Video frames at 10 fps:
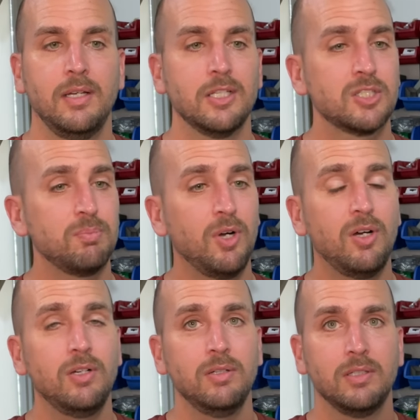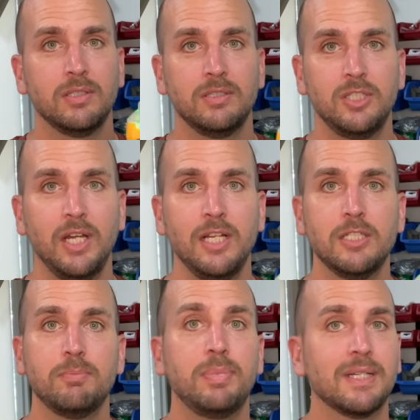Small
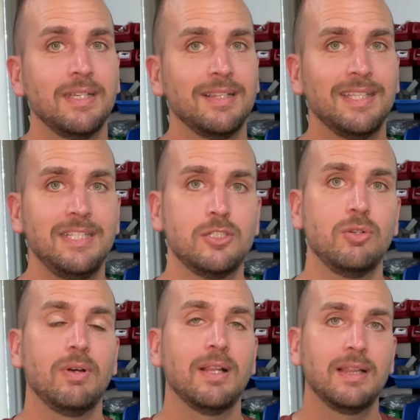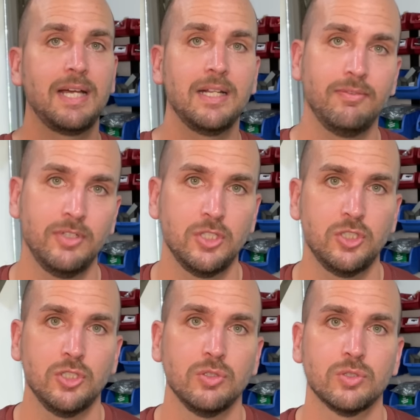change, but can lead to a lot of
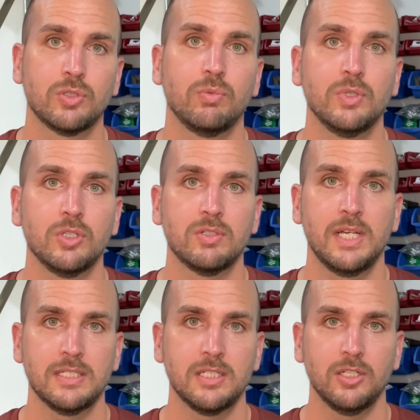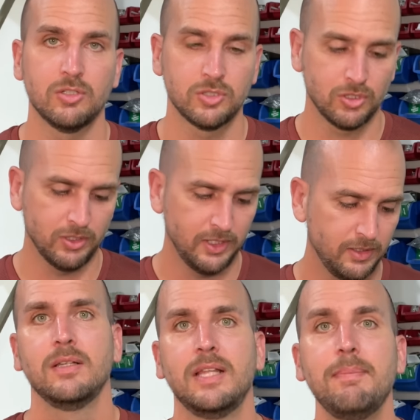issues when you're testing your circuit.
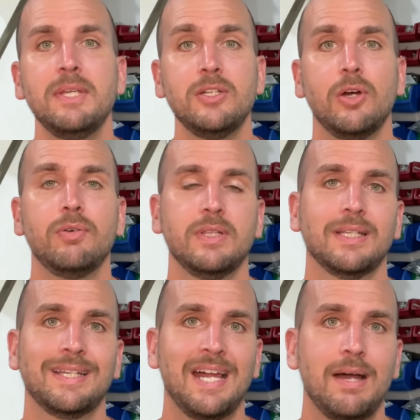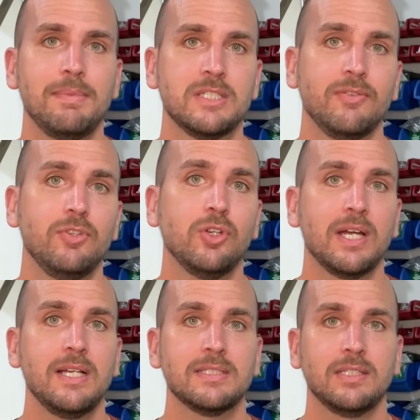Let me know in the comments if you
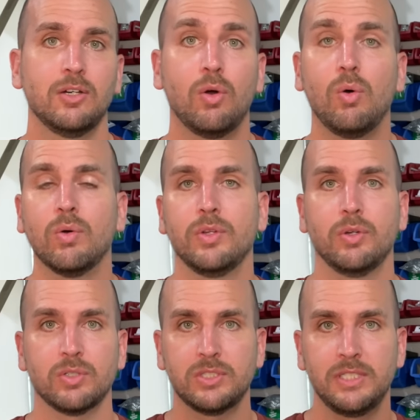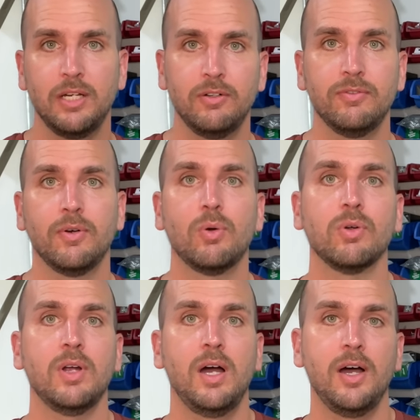guys or yourself
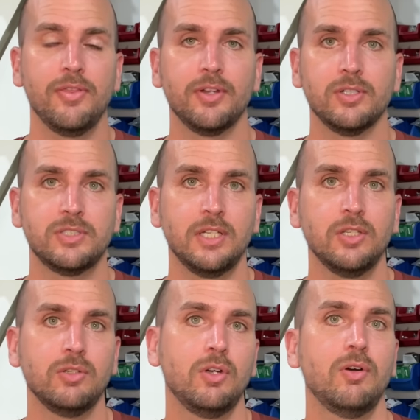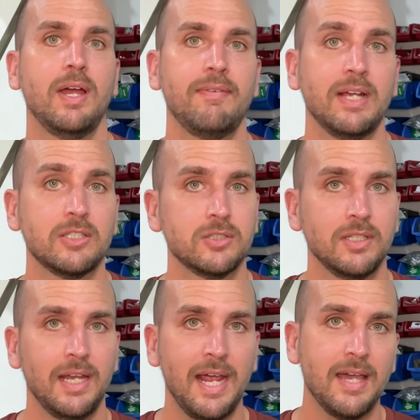or others that you know have actually
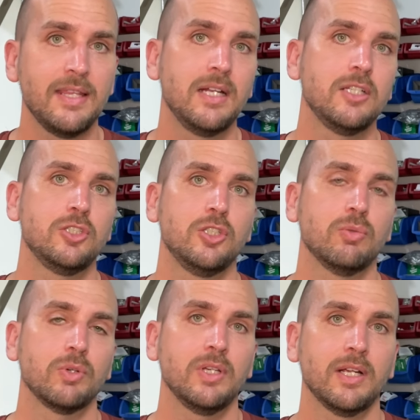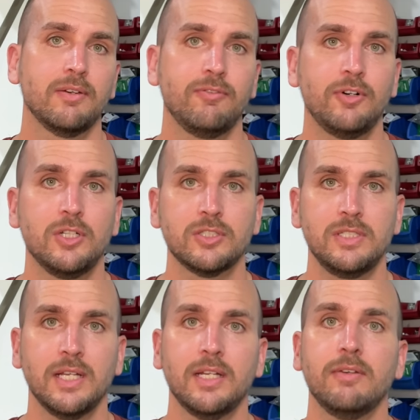had that issue where you got a false
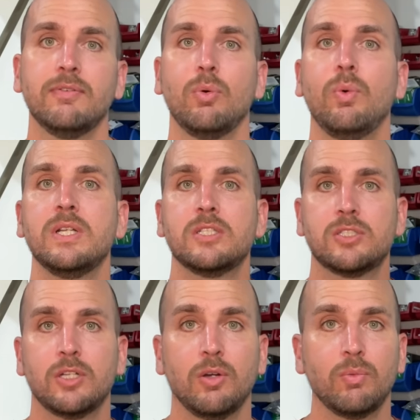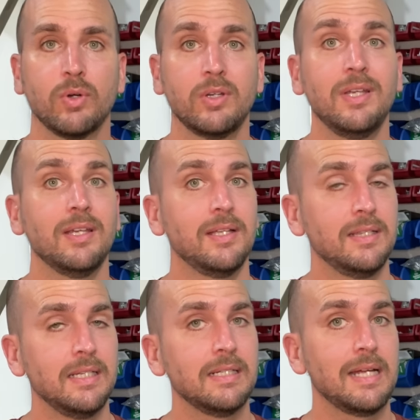negative, went to start working and
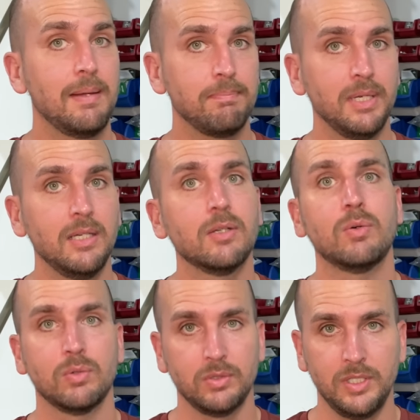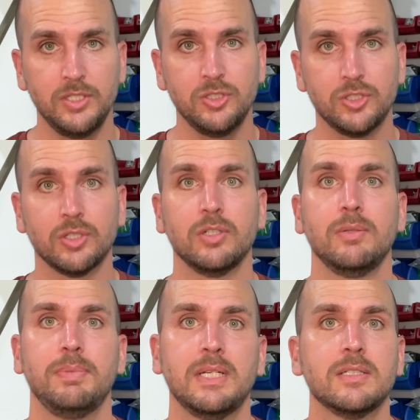then got bit or
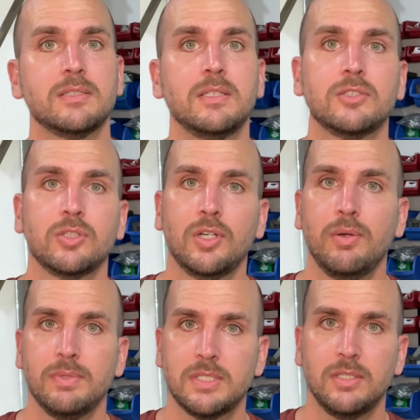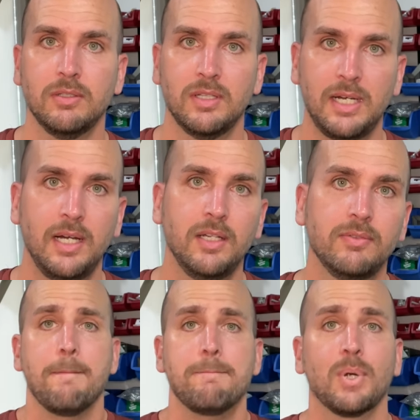injured because the circuit was still live.
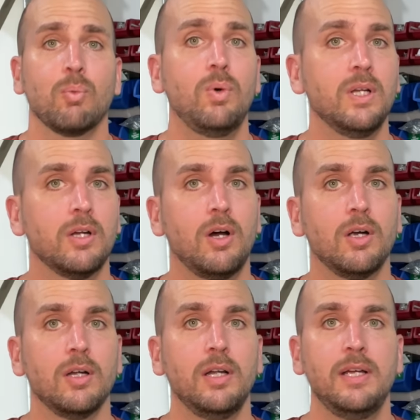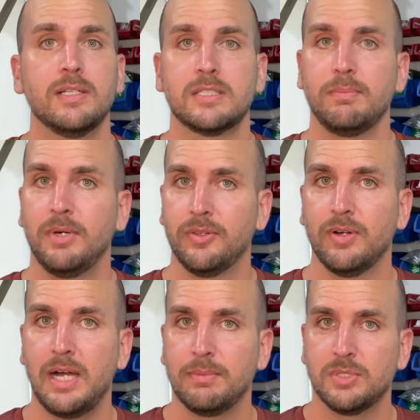But what are some other
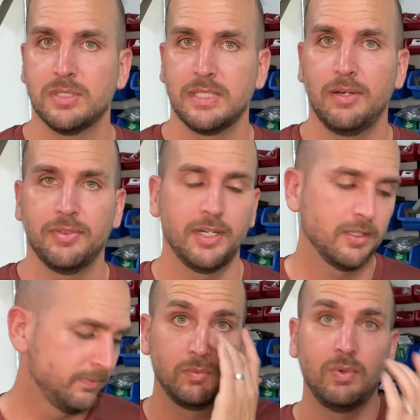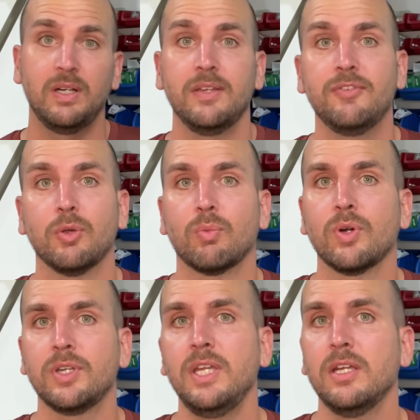options out there? Well, if you're
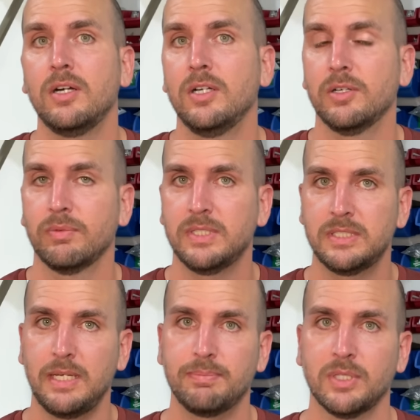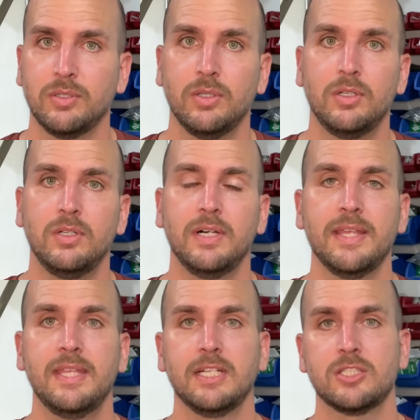working on a receptacle, I
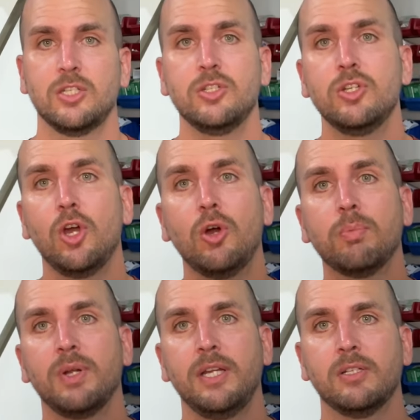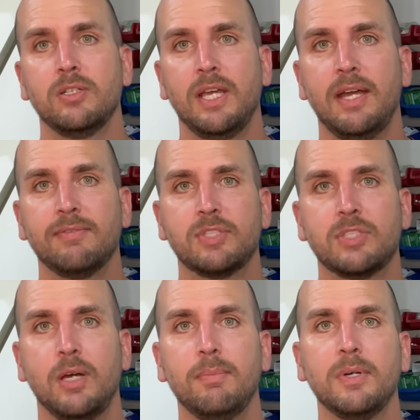think it's a no-brainer to have
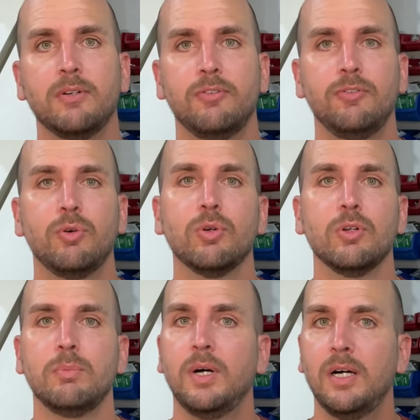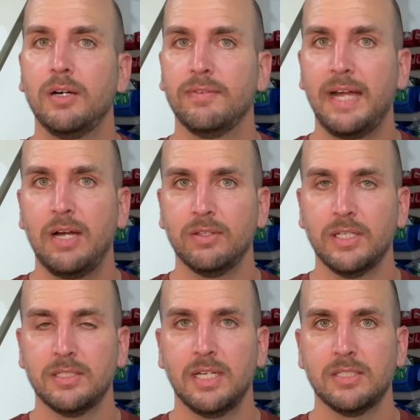some form of
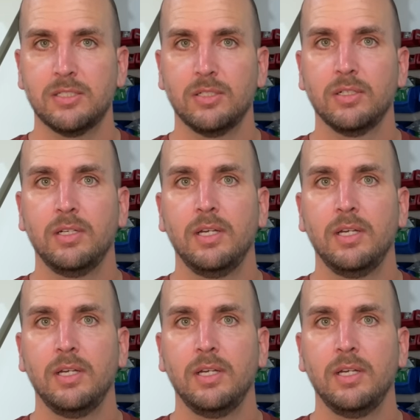outlet tester.